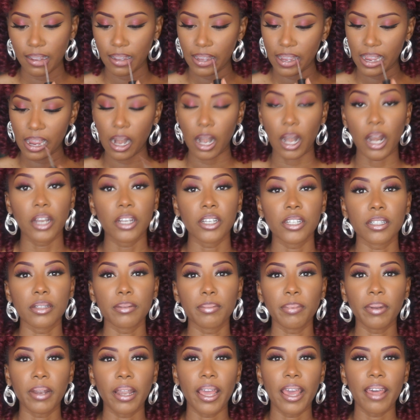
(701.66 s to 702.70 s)
I'm gonna
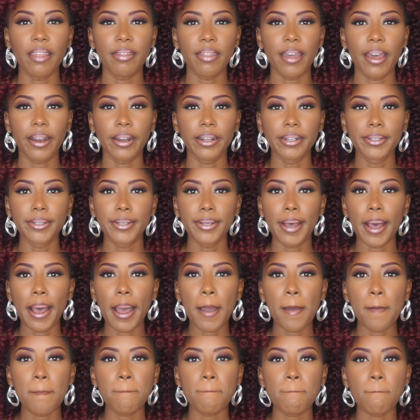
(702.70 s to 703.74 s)
just plant that on top.